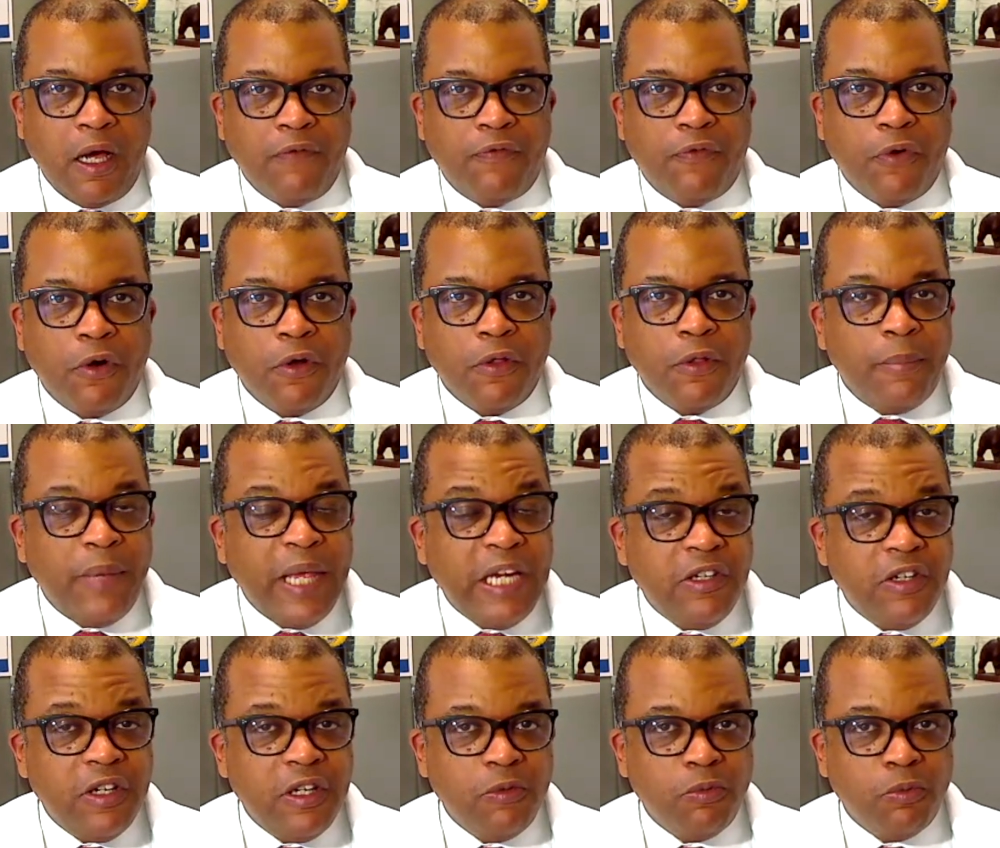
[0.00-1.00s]
for the
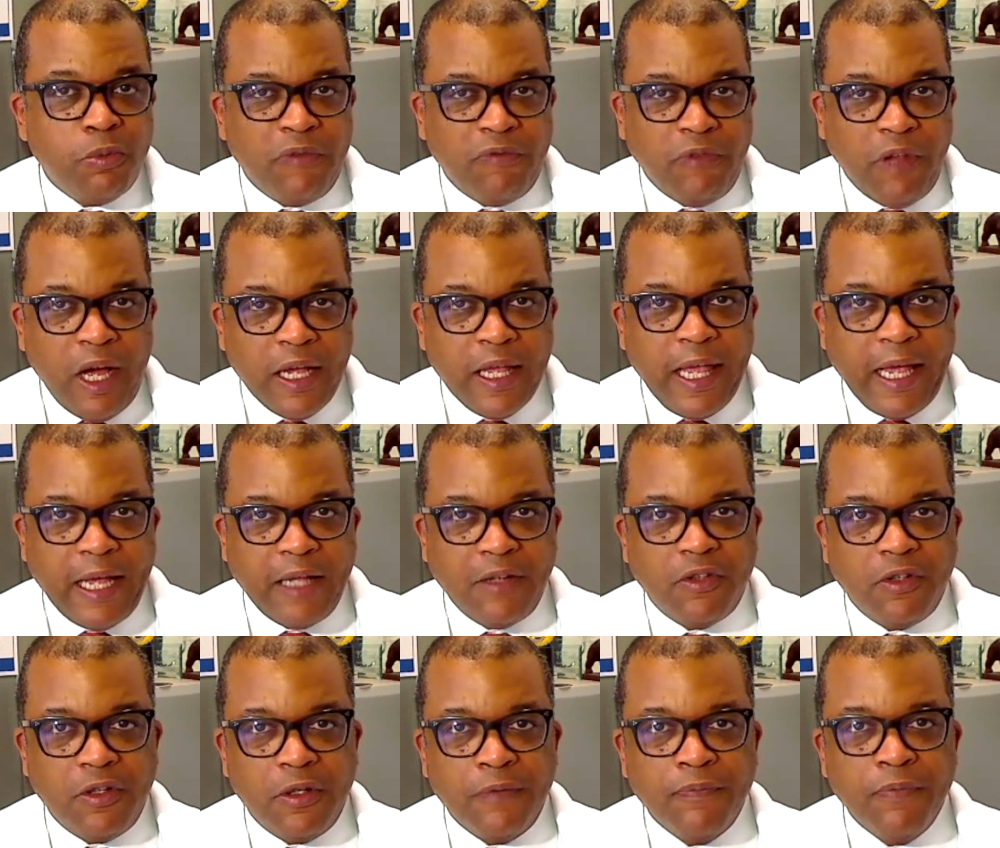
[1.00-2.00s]
patient with lung
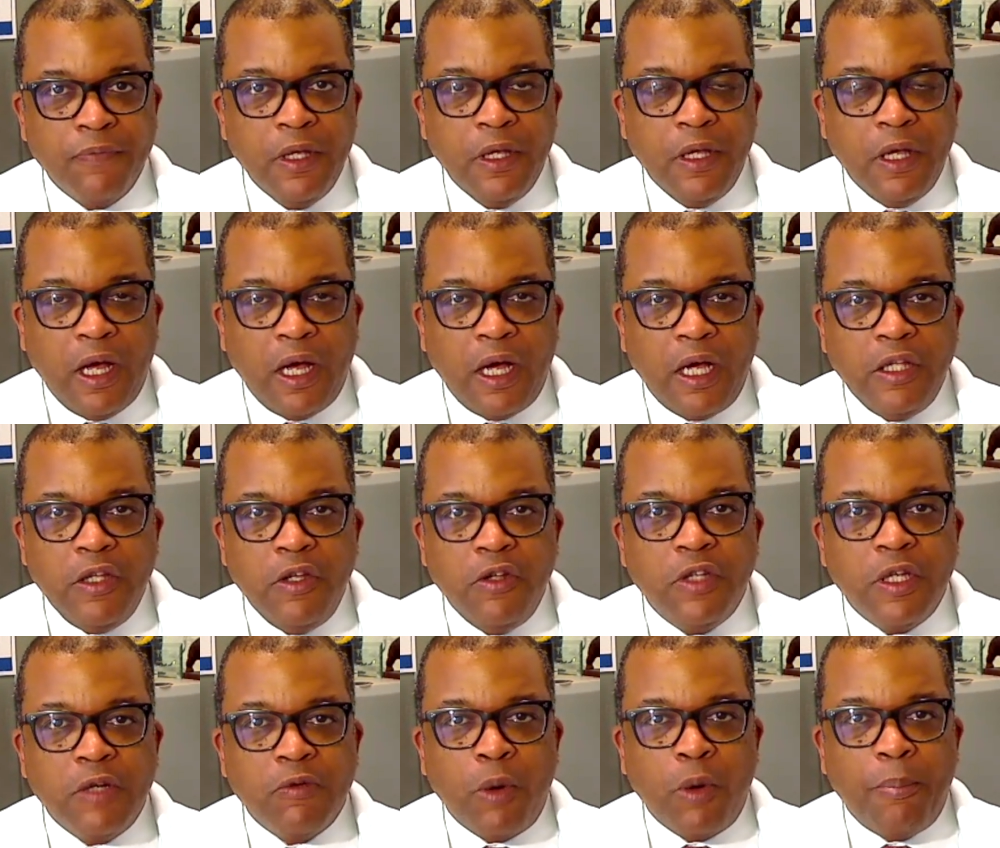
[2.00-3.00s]
cancer
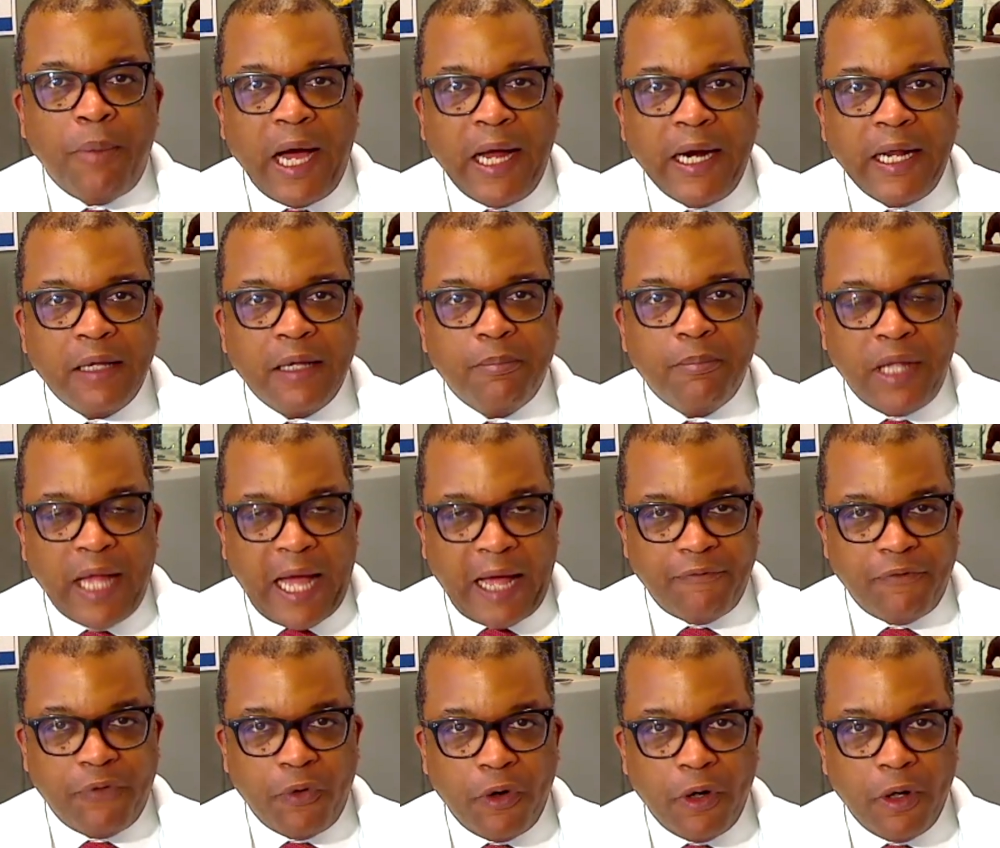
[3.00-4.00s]
using robotic
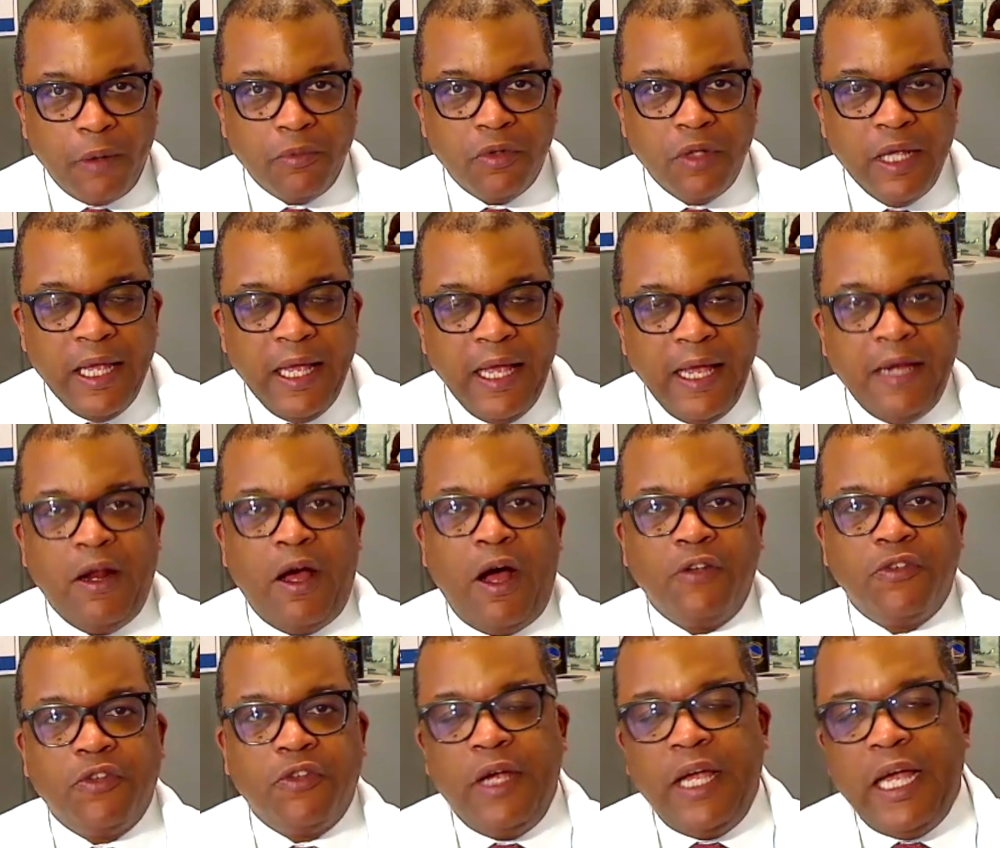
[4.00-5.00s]
platforms, and
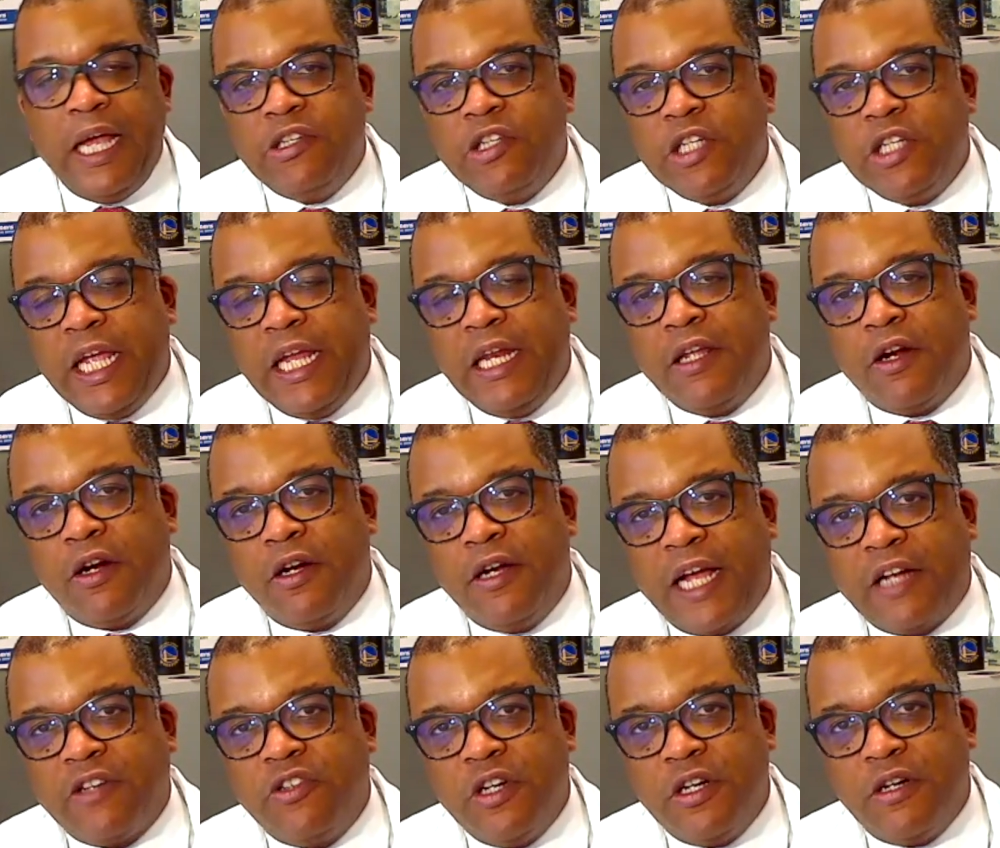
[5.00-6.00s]
also educating our
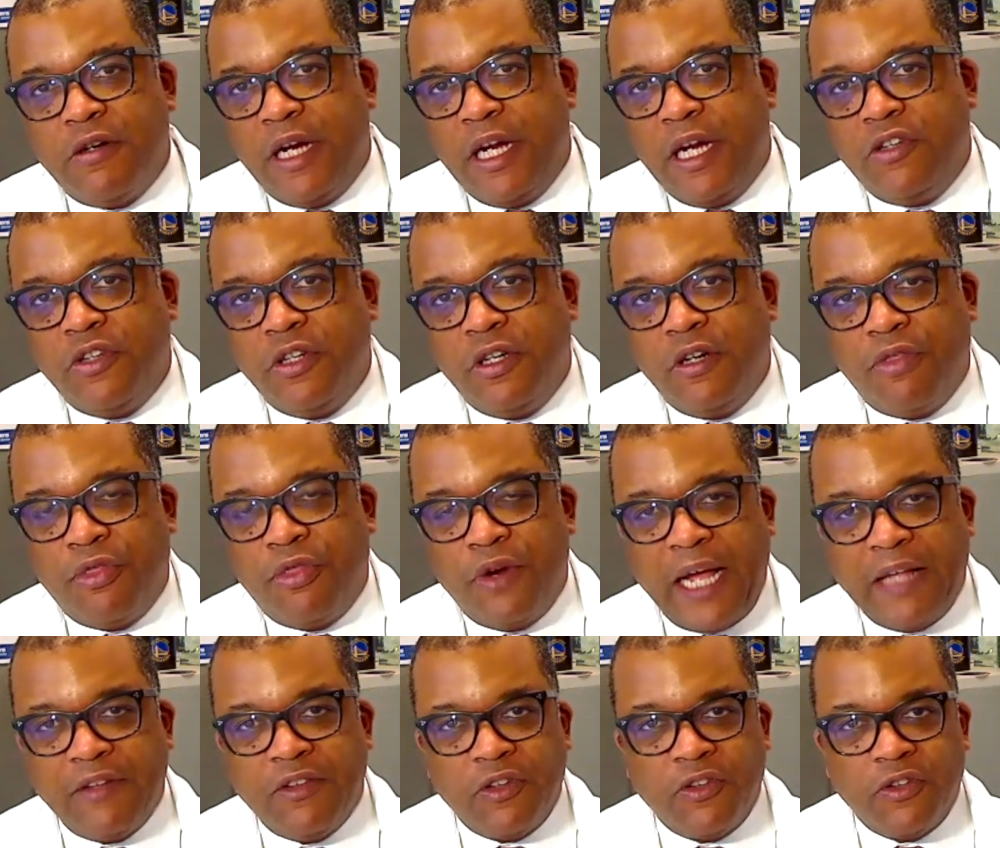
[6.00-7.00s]
next generation of
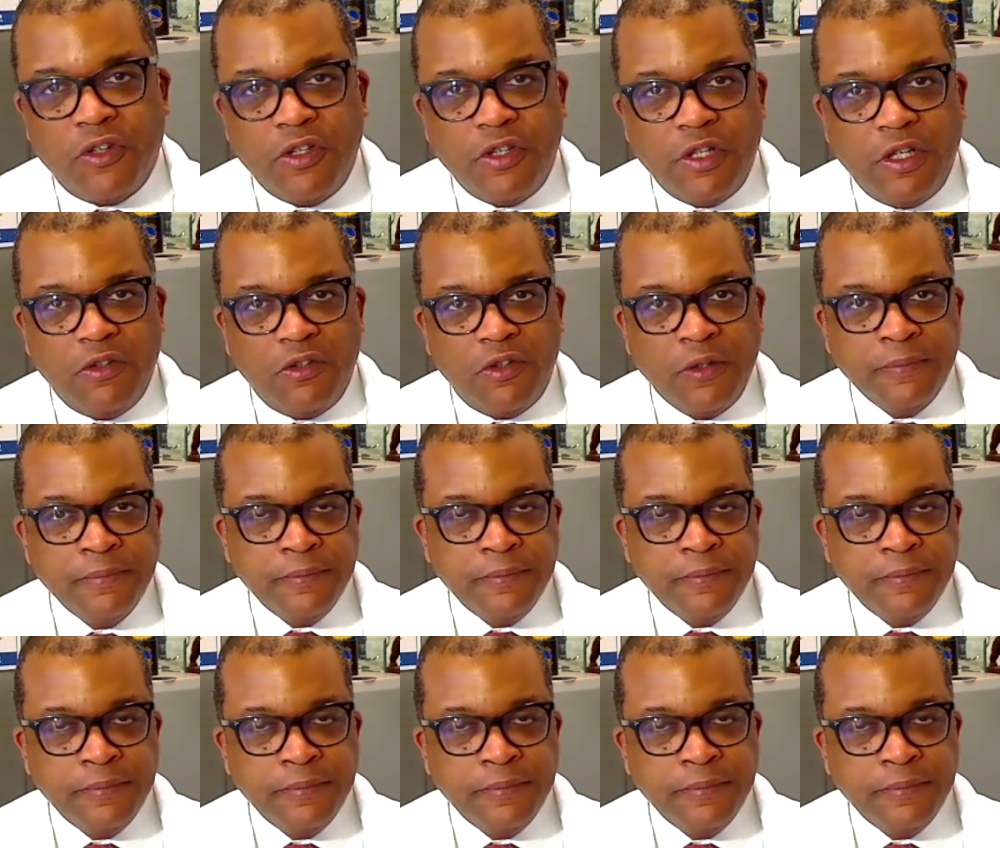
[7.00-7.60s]
thoracic surgeons